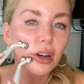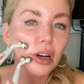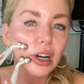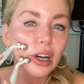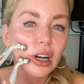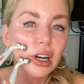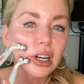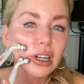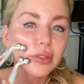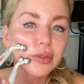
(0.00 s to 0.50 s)

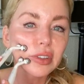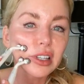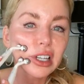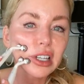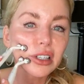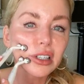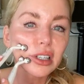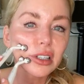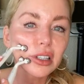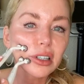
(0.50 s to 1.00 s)
I kind of
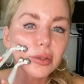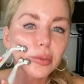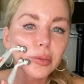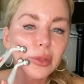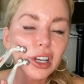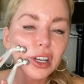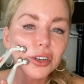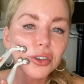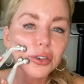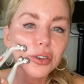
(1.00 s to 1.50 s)
like to
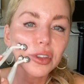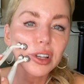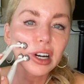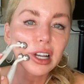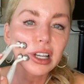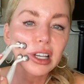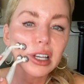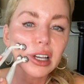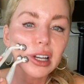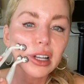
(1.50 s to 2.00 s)
make sure
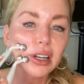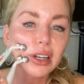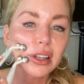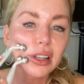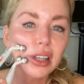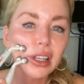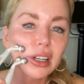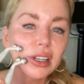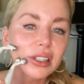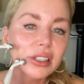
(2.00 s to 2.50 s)
that I
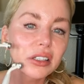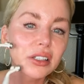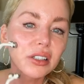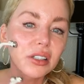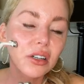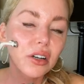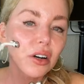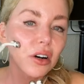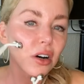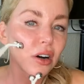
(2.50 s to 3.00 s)
get
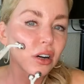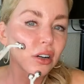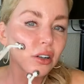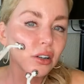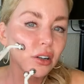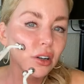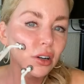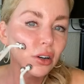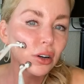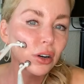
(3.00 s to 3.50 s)
this
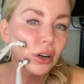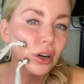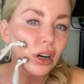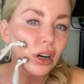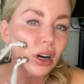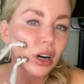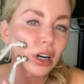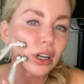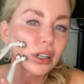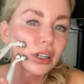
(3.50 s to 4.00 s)
on,
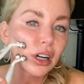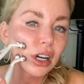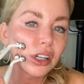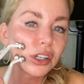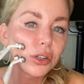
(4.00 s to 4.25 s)
on.